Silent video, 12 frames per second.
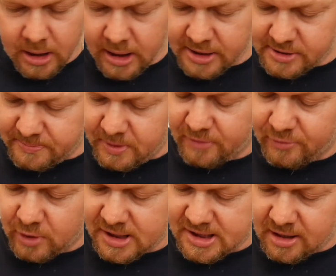it's a beautiful
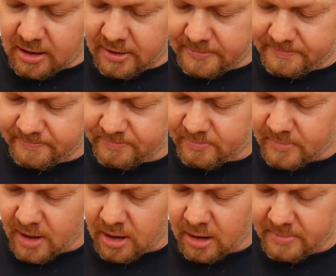guitar
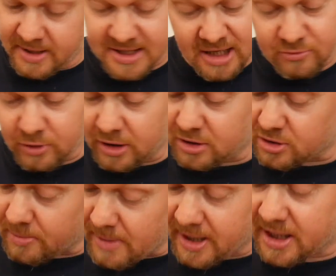um, and it sounds really good, so
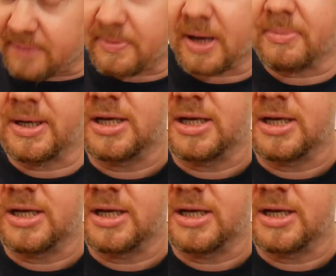I might keep it. I mean,